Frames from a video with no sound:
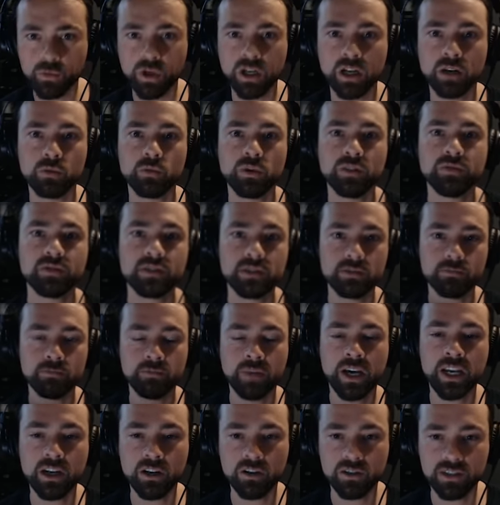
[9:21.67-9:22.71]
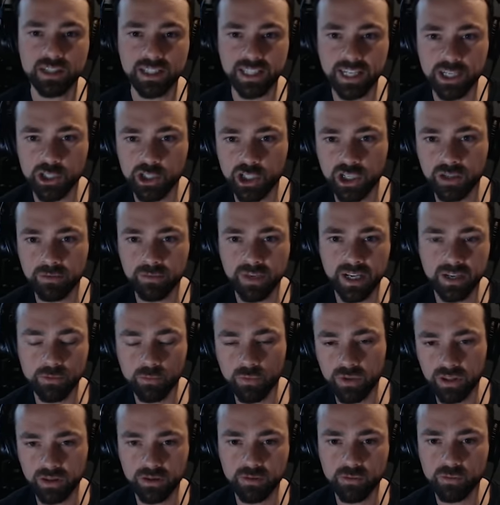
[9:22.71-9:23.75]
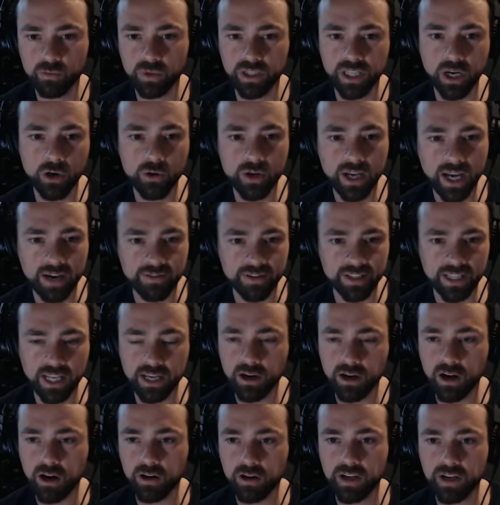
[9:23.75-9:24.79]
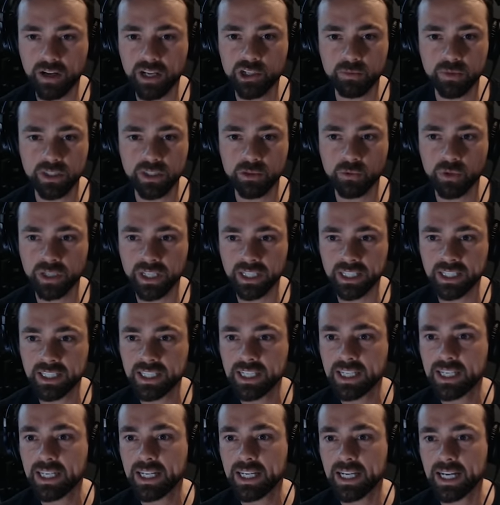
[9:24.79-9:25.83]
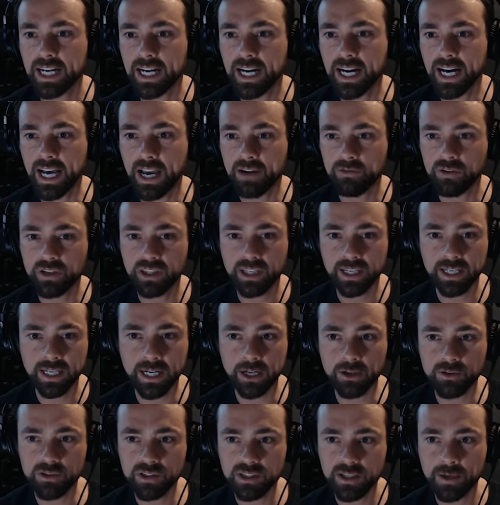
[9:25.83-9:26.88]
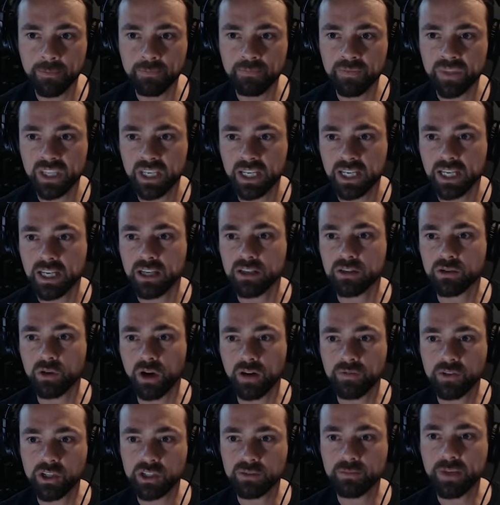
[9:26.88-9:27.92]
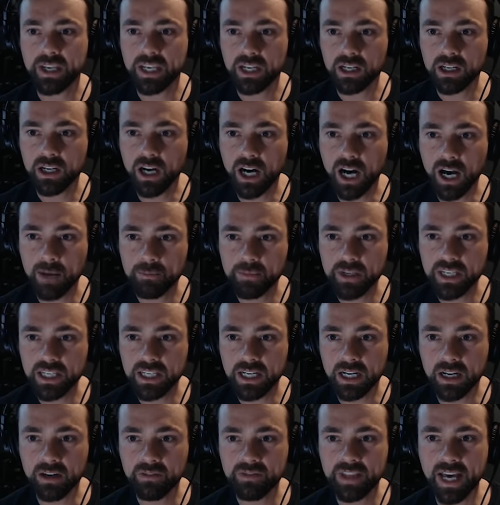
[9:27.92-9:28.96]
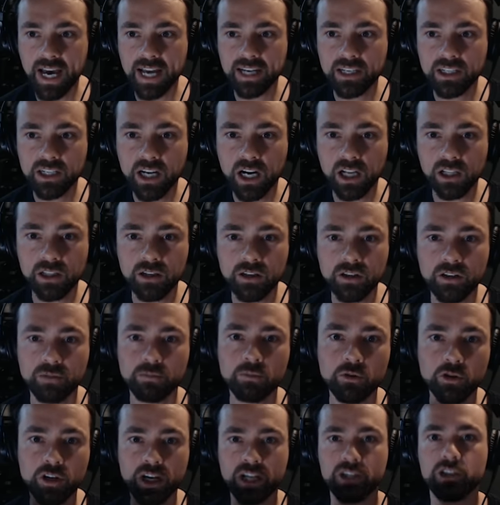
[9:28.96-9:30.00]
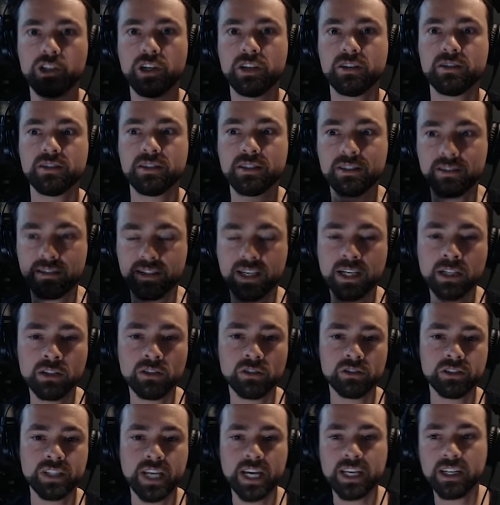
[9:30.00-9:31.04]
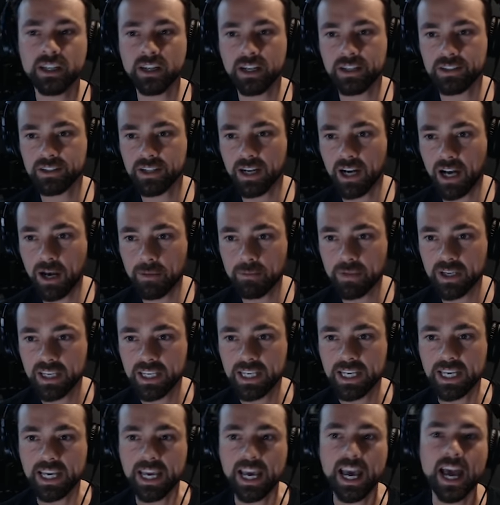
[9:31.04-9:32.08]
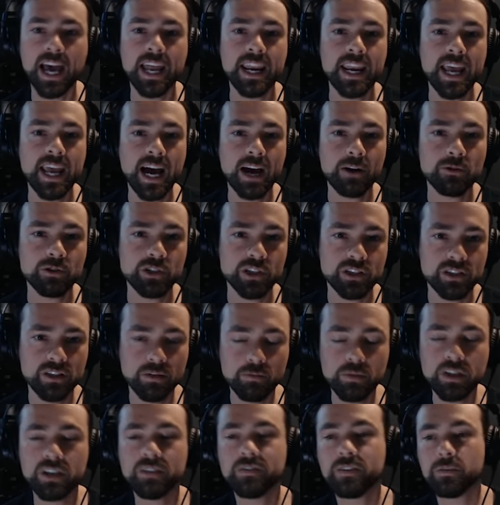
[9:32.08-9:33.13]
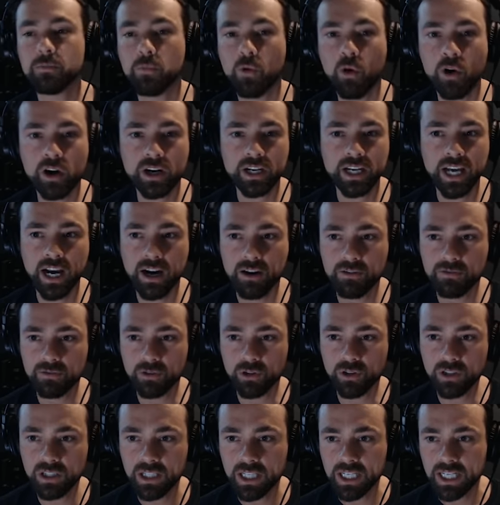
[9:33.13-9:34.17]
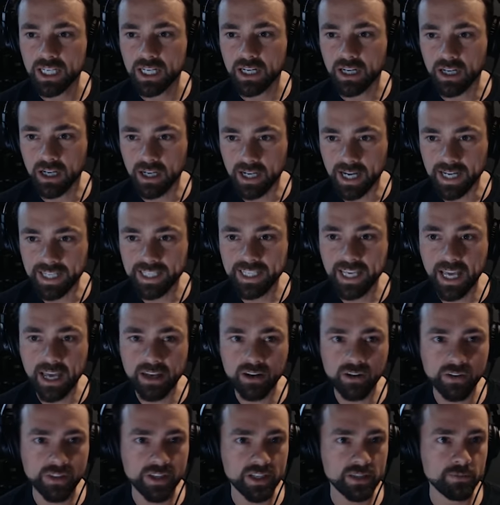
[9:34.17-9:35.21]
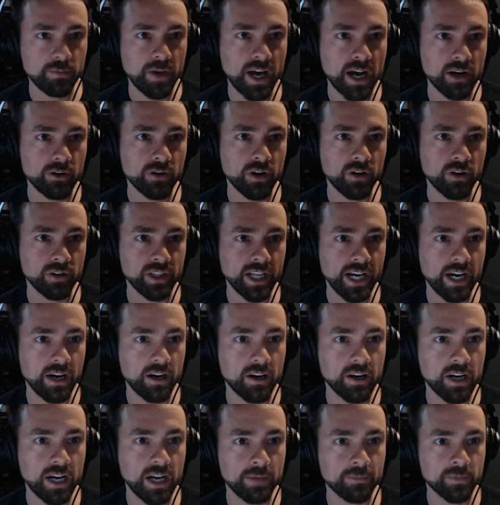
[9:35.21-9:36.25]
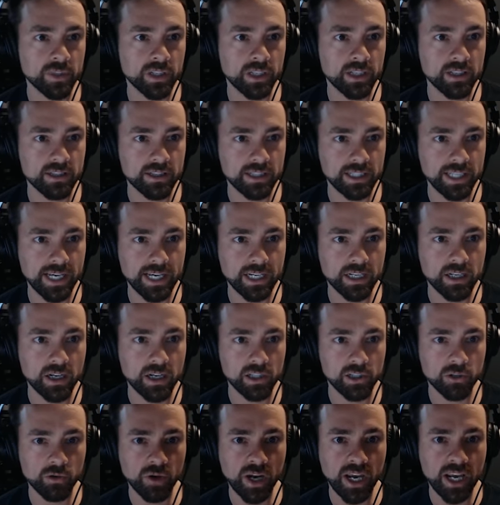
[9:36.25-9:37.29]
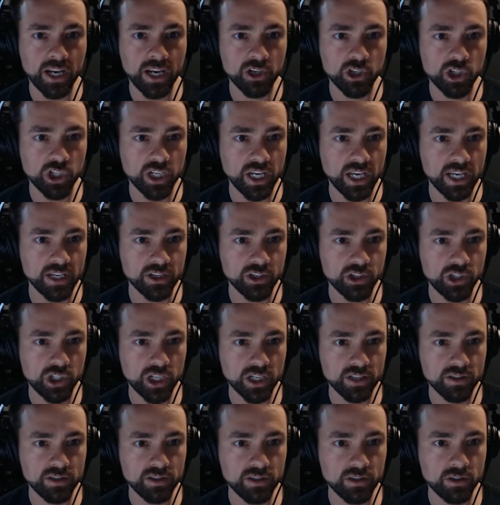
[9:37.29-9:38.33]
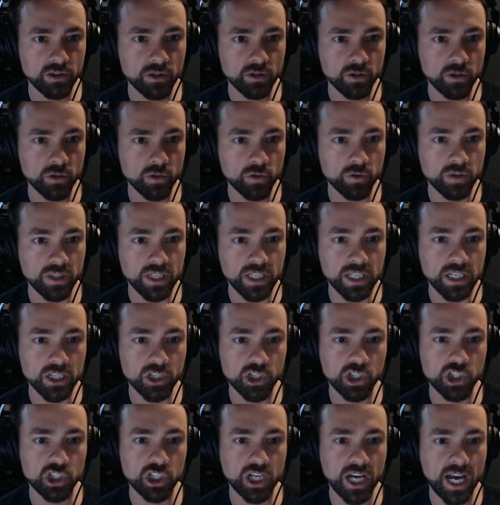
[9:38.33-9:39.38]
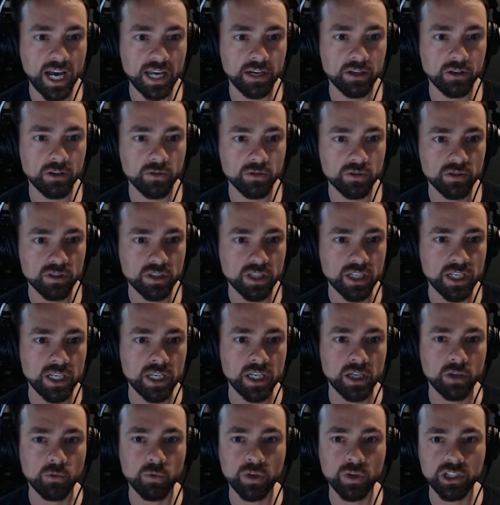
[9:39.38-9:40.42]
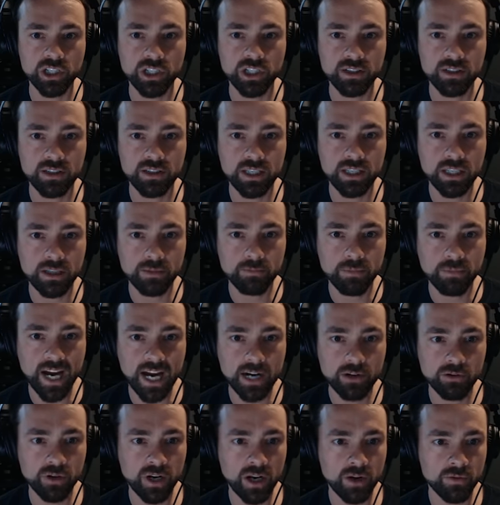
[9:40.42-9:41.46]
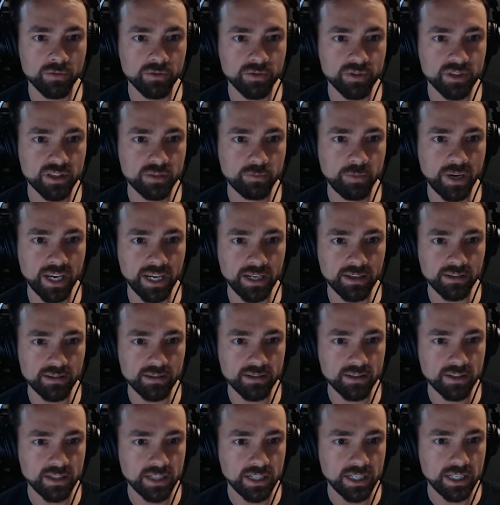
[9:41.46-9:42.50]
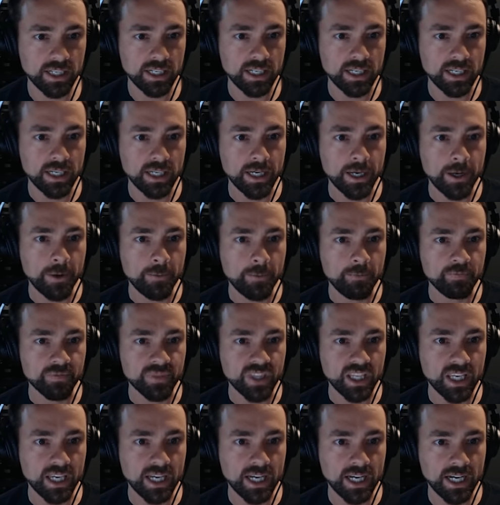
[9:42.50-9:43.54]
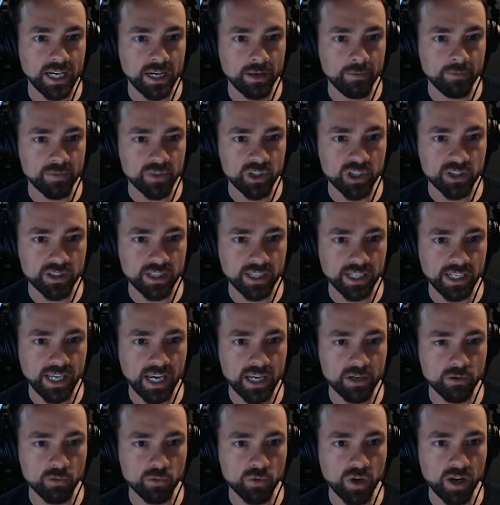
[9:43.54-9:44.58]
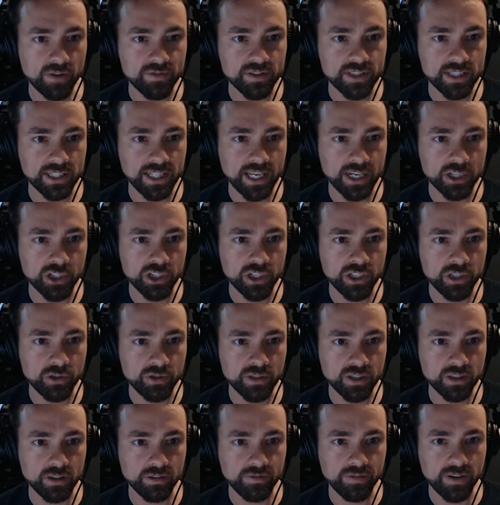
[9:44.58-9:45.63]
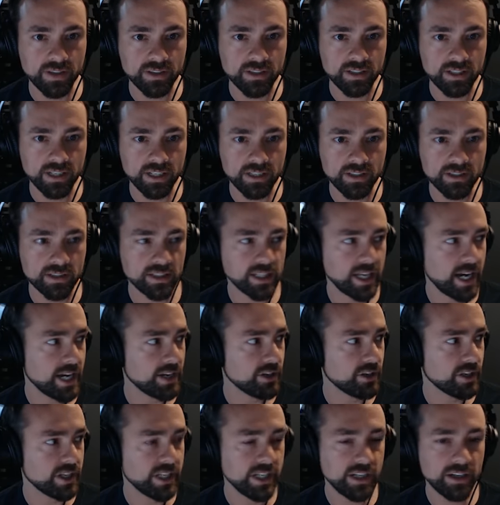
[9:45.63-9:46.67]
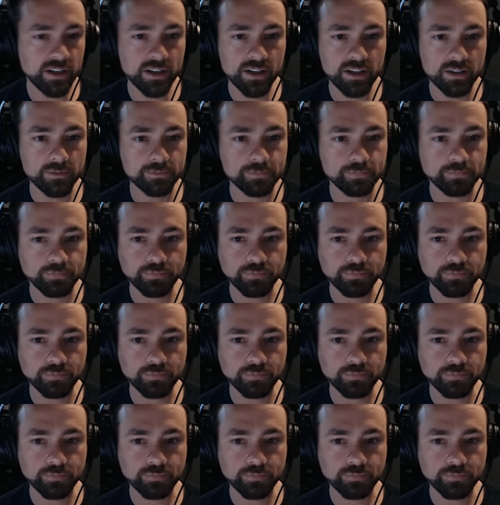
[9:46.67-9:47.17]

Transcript: where we've made our selection with, without having that hard edge between uh, everything else. So I've just made a copy of that color precious signal data on top and now just to be even more careful, uh, again on this background layer, I'm gonna select color range and just do the shadows, which is the background space. Um, just again, a rough selection using the fuzziness slider here.